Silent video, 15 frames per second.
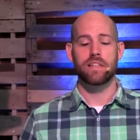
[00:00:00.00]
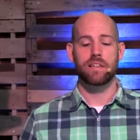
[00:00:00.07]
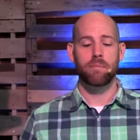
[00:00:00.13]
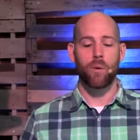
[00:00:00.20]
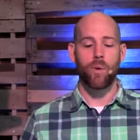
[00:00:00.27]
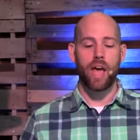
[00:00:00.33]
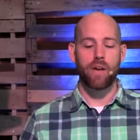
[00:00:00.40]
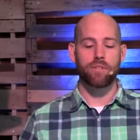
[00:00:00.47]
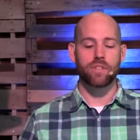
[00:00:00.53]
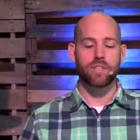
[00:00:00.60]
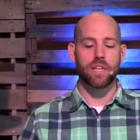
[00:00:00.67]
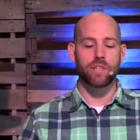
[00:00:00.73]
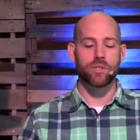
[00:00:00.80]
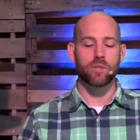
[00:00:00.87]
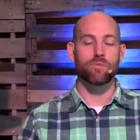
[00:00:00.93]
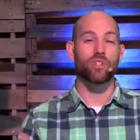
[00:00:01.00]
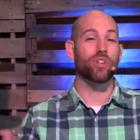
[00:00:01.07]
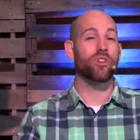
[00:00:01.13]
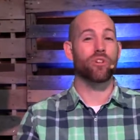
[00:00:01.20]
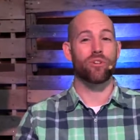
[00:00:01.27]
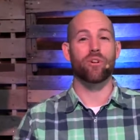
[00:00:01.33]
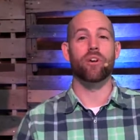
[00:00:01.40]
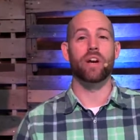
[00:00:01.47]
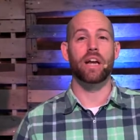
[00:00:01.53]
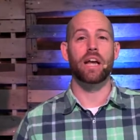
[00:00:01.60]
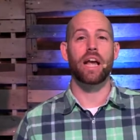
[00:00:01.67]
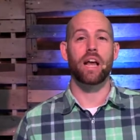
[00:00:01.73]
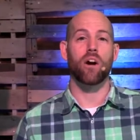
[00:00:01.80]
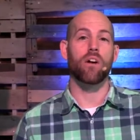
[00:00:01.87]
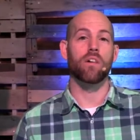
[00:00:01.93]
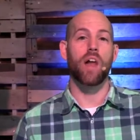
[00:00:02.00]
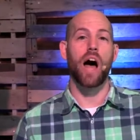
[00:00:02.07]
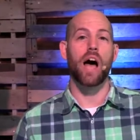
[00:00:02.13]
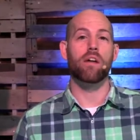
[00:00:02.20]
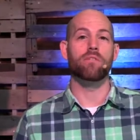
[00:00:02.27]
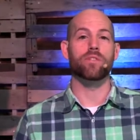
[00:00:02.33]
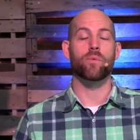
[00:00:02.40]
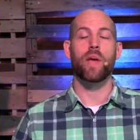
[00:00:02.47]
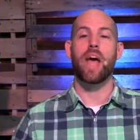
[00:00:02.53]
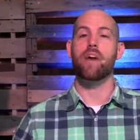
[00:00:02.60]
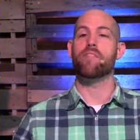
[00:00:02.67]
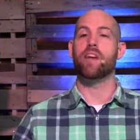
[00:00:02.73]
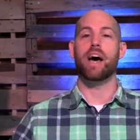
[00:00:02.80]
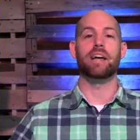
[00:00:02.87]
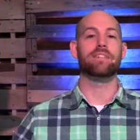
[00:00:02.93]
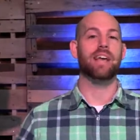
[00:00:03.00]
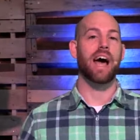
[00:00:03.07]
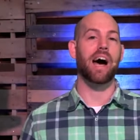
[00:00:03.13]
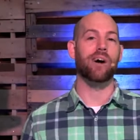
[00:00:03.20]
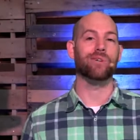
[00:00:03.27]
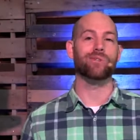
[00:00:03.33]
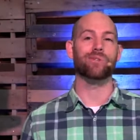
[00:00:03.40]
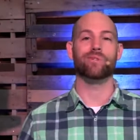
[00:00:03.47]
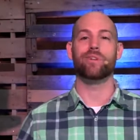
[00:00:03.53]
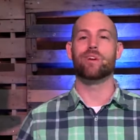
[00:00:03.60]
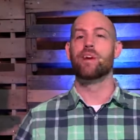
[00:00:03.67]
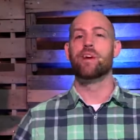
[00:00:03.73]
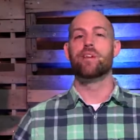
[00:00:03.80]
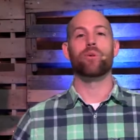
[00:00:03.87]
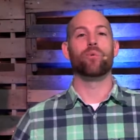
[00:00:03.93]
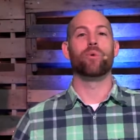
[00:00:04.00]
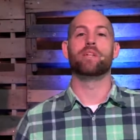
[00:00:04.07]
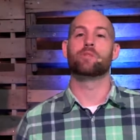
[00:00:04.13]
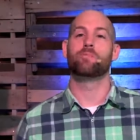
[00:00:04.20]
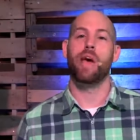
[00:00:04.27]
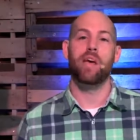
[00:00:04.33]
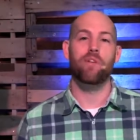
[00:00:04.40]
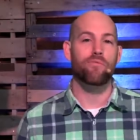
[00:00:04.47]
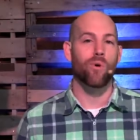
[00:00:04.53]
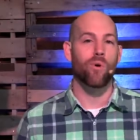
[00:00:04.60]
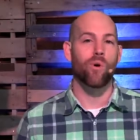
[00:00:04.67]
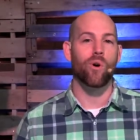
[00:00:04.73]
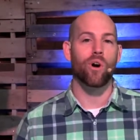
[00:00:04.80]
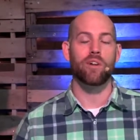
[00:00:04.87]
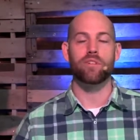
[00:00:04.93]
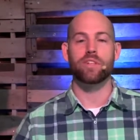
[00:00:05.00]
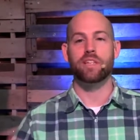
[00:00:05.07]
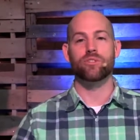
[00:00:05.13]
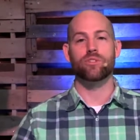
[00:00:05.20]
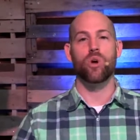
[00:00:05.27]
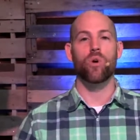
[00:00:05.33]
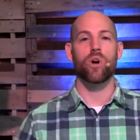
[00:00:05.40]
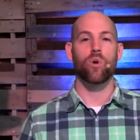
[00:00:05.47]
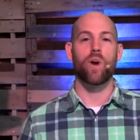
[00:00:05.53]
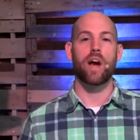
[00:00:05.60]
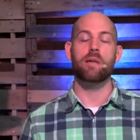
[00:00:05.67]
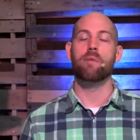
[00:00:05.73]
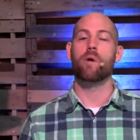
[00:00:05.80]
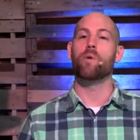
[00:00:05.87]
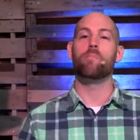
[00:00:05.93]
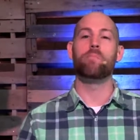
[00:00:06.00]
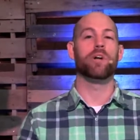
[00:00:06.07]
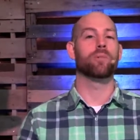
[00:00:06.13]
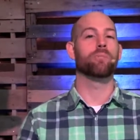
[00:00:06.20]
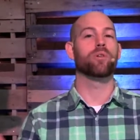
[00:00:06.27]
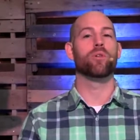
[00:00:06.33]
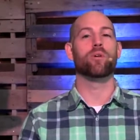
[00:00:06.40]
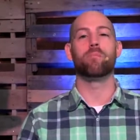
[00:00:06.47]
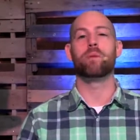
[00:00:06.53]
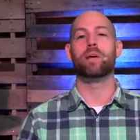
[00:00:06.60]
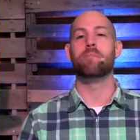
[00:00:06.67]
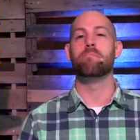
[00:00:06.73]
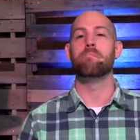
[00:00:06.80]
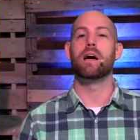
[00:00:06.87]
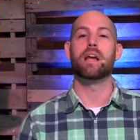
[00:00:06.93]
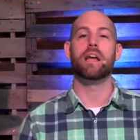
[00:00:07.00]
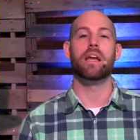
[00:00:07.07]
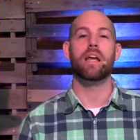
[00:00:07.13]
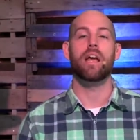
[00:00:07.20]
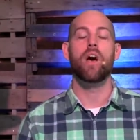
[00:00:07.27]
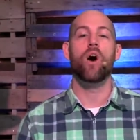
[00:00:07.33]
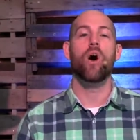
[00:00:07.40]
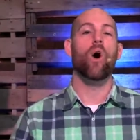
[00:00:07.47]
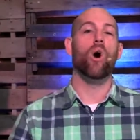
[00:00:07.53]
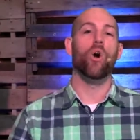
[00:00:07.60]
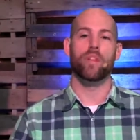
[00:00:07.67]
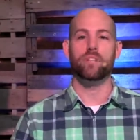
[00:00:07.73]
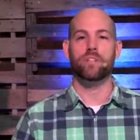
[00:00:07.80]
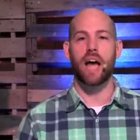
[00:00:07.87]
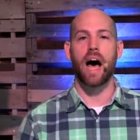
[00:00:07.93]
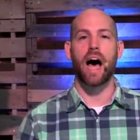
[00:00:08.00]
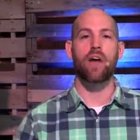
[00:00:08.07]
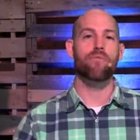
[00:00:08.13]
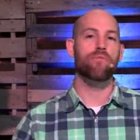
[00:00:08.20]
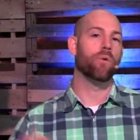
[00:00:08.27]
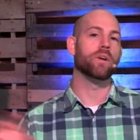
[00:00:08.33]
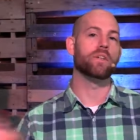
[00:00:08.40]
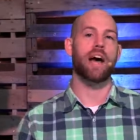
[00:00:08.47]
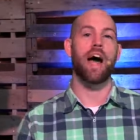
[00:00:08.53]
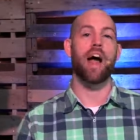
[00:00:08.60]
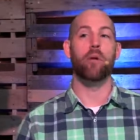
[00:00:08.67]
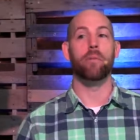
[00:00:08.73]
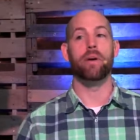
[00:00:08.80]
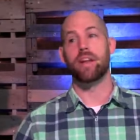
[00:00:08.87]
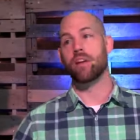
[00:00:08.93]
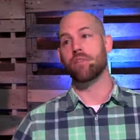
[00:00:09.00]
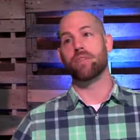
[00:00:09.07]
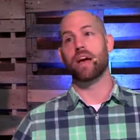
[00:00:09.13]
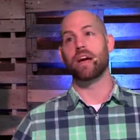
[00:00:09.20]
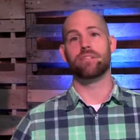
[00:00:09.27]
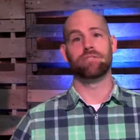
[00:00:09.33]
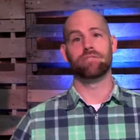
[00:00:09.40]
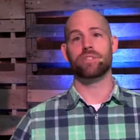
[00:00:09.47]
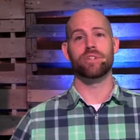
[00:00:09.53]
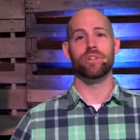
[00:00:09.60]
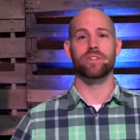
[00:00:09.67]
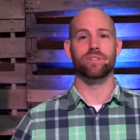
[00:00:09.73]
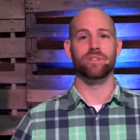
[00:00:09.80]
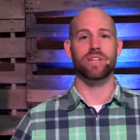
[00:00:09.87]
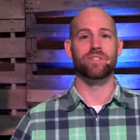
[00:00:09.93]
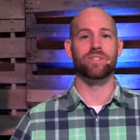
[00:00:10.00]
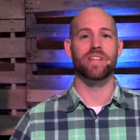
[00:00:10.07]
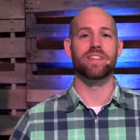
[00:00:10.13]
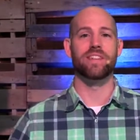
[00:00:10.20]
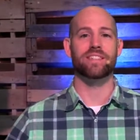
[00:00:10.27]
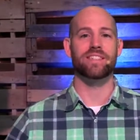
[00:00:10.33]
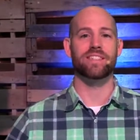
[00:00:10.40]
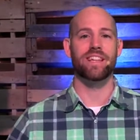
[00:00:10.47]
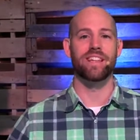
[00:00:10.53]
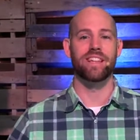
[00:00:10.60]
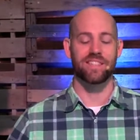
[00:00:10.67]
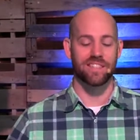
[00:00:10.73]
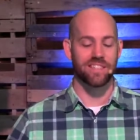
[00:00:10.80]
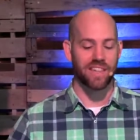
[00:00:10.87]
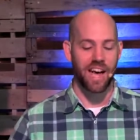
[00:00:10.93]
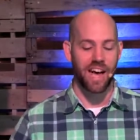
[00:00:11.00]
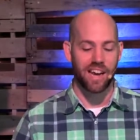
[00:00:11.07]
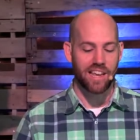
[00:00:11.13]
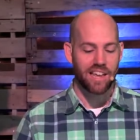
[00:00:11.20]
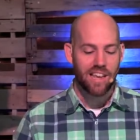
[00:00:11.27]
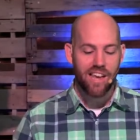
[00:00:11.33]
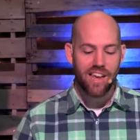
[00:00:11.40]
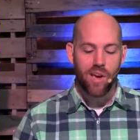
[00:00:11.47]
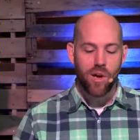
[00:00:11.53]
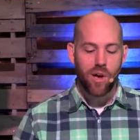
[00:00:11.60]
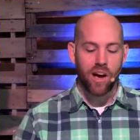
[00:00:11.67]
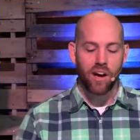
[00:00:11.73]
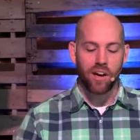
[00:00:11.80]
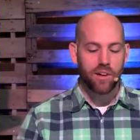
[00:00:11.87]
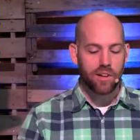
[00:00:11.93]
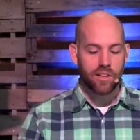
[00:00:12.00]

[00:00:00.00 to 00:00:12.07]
that we have a sense of security in our lives, that we have a nice house or the rent's paid for and everything's going great. Maybe we build up a little bit of money on the side for retirement if that still exists in this, in this society. Uh,